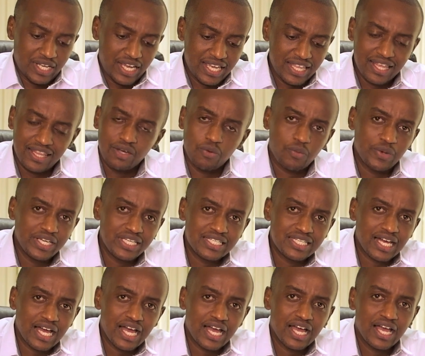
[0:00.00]
either the
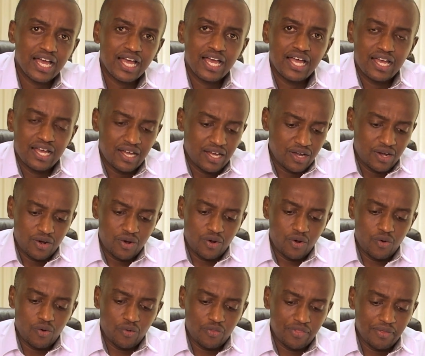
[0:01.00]
waiter,
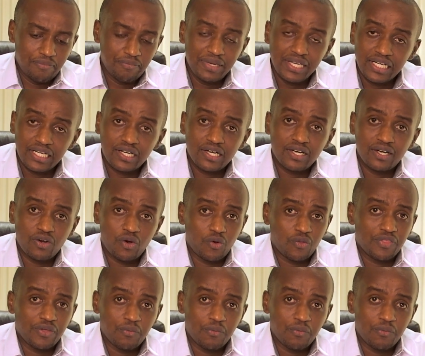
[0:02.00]
or the milk, or the